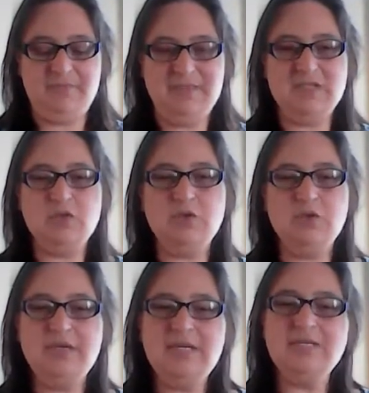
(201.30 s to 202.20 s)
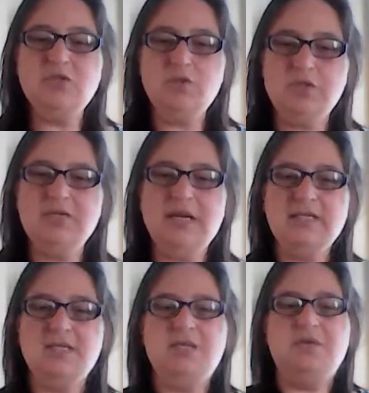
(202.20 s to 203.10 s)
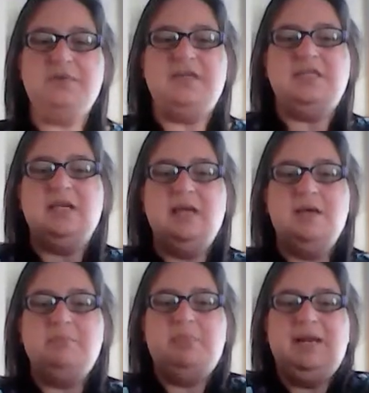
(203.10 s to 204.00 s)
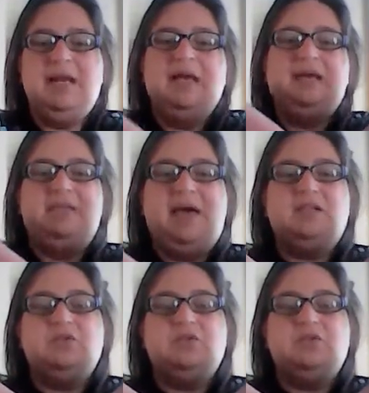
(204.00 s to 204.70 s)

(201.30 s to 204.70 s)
so your knees sort of 90 degrees, but like that.